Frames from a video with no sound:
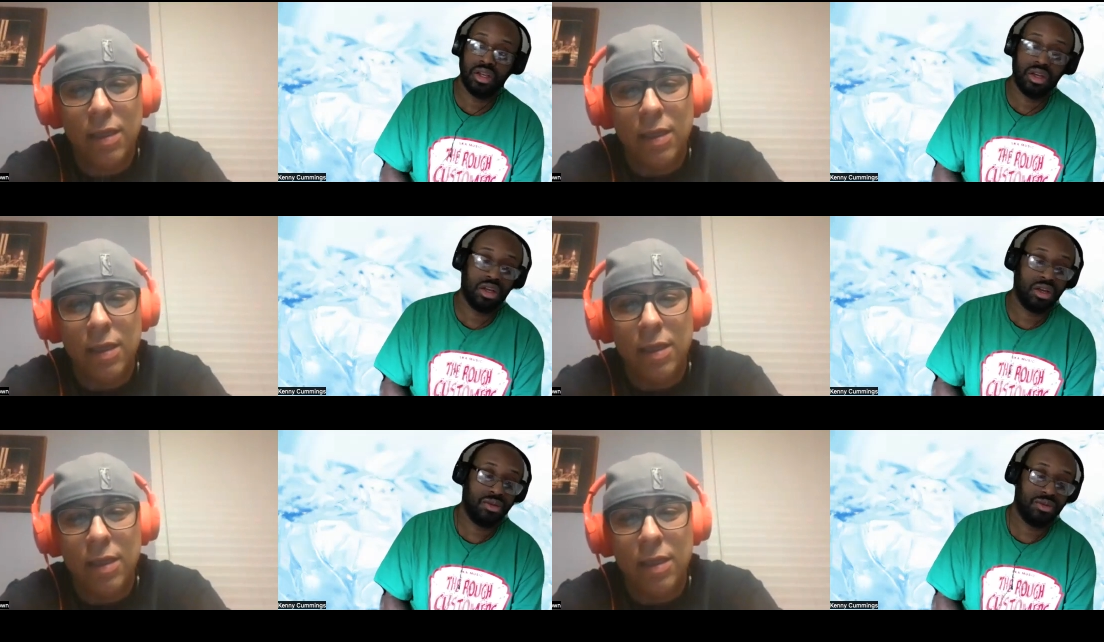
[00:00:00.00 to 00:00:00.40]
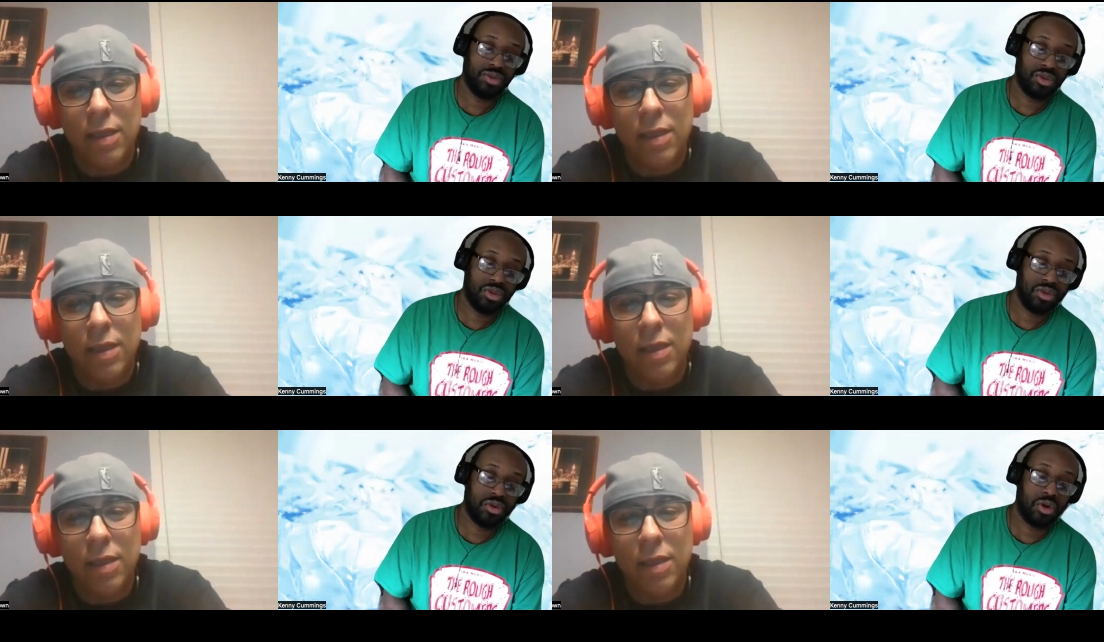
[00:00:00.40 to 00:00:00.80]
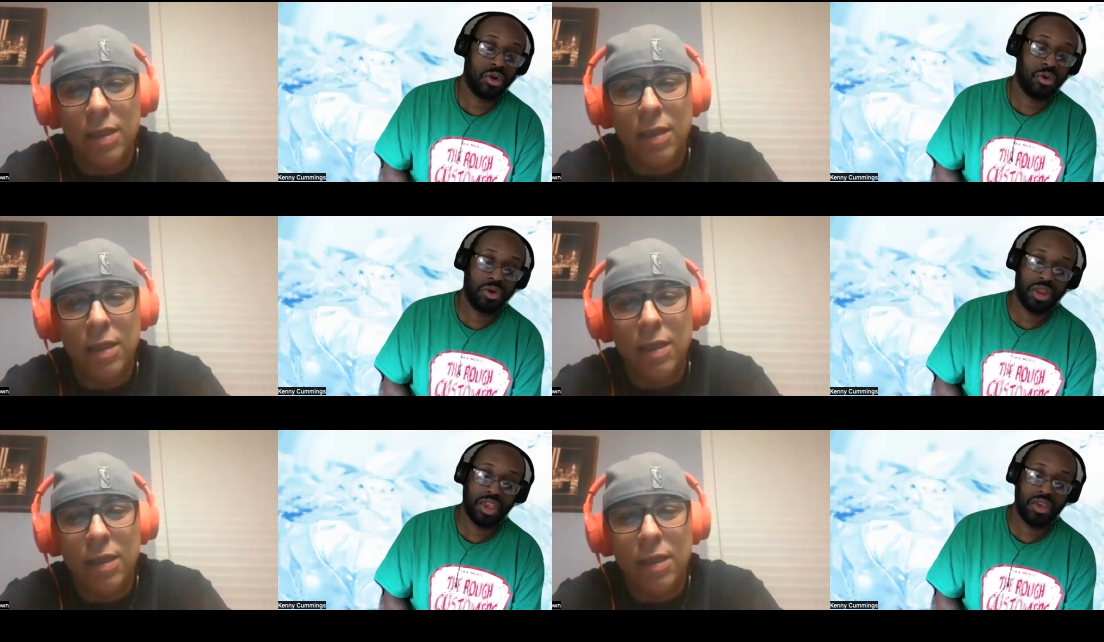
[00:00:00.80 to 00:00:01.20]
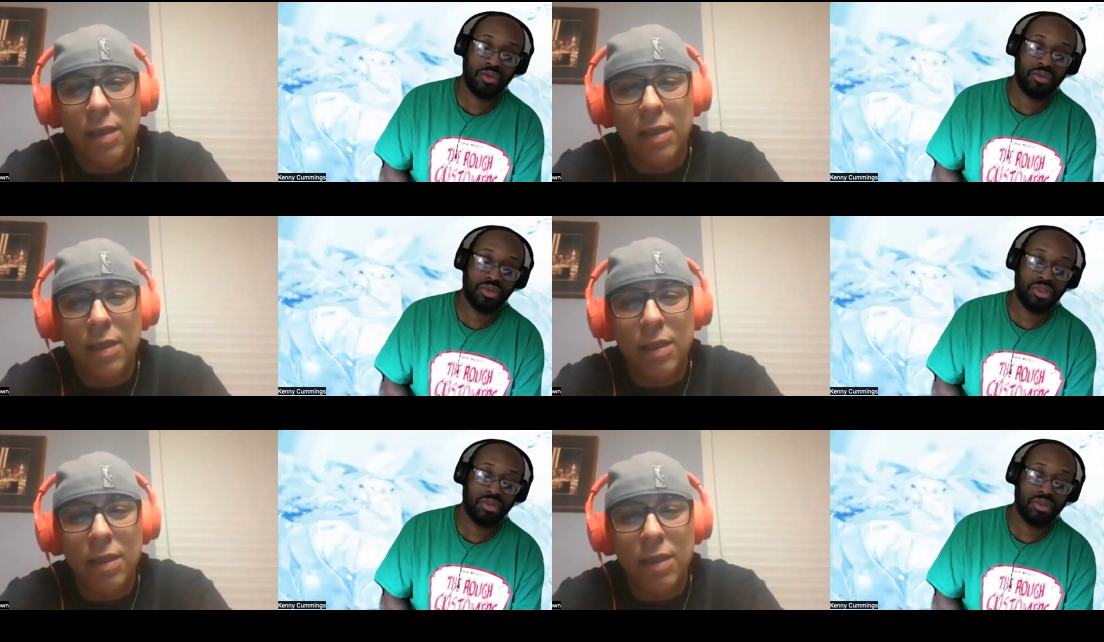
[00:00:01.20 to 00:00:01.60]
Speaker 1: Um, you're going
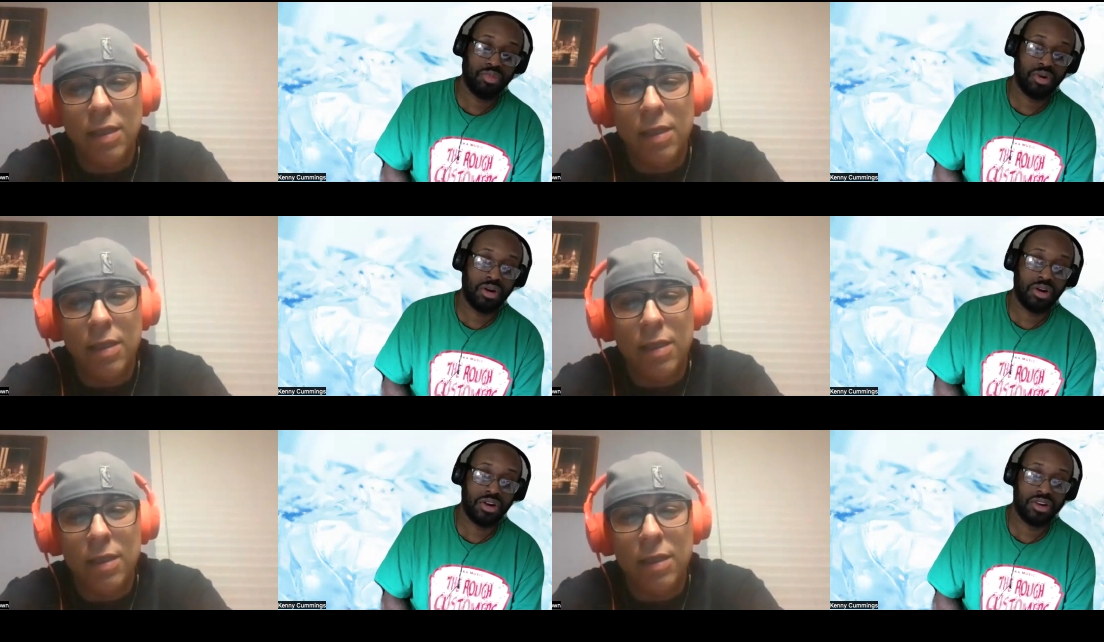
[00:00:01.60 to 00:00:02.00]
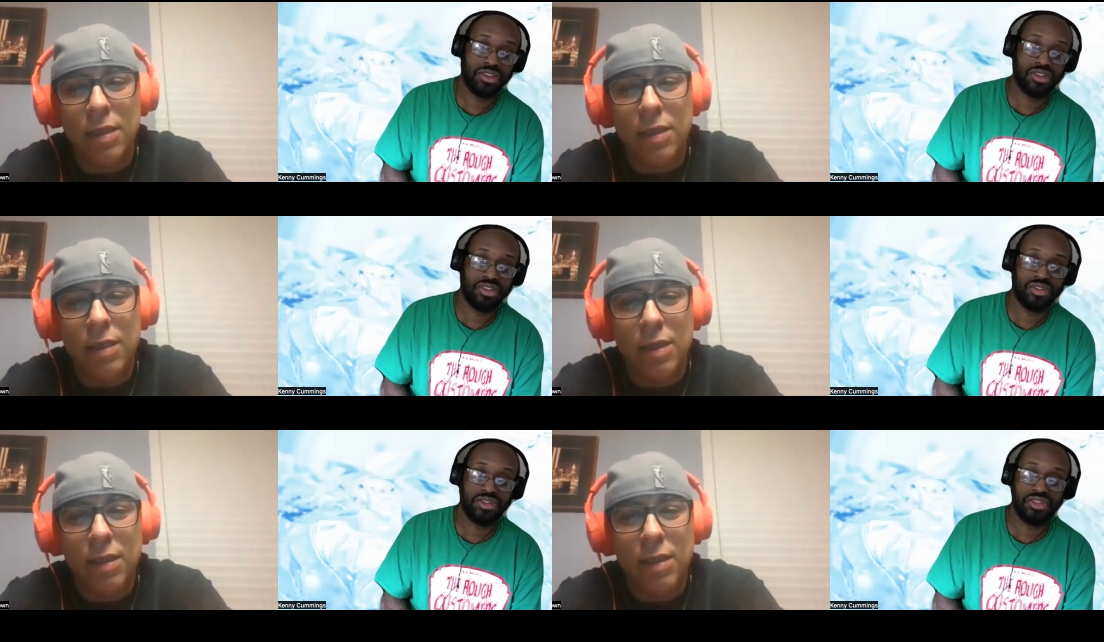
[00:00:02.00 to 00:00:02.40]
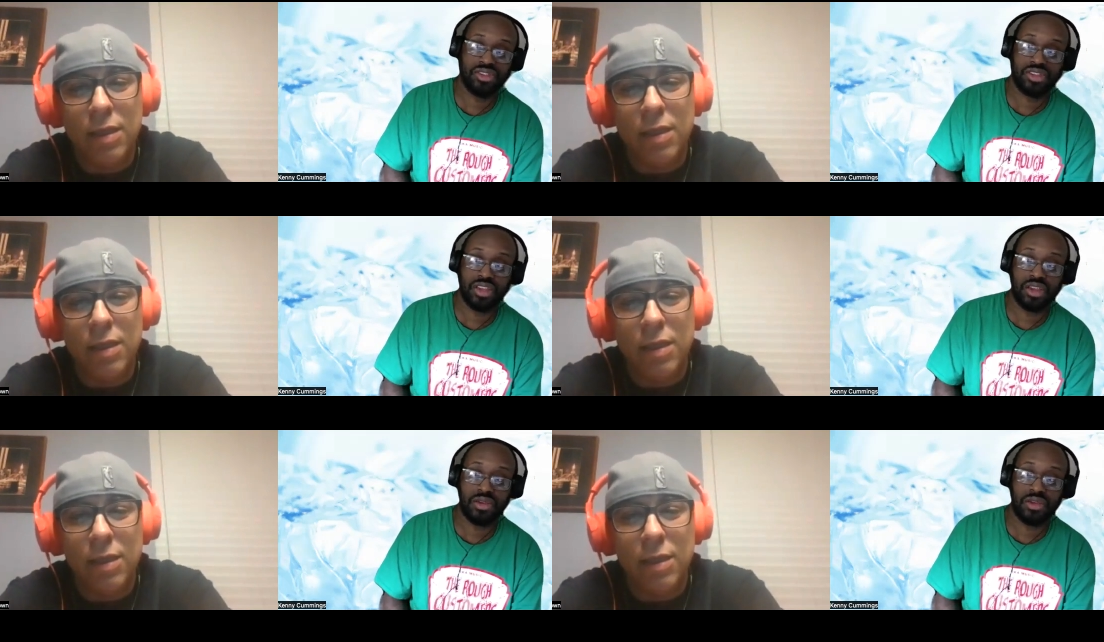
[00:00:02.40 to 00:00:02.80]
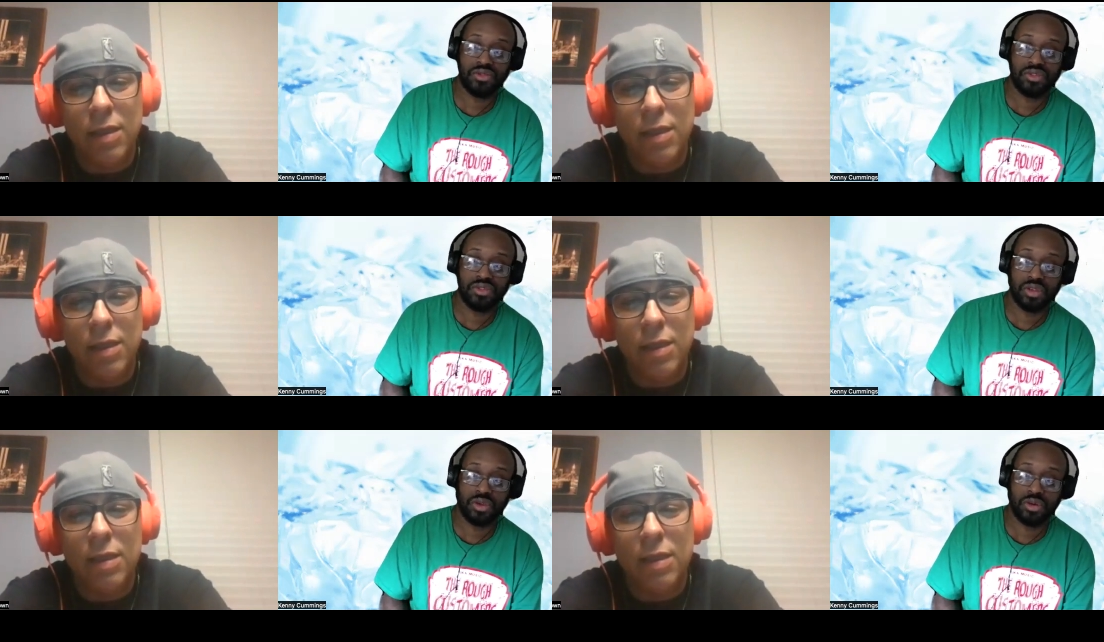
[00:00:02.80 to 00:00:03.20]
in with the bars and stuff,
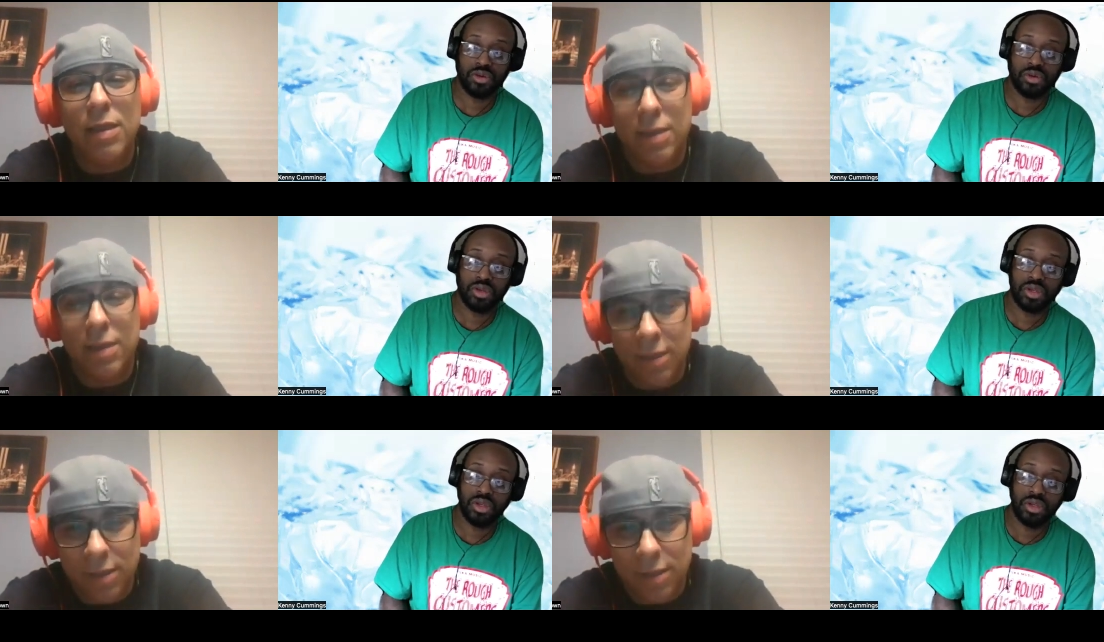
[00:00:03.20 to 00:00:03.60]
so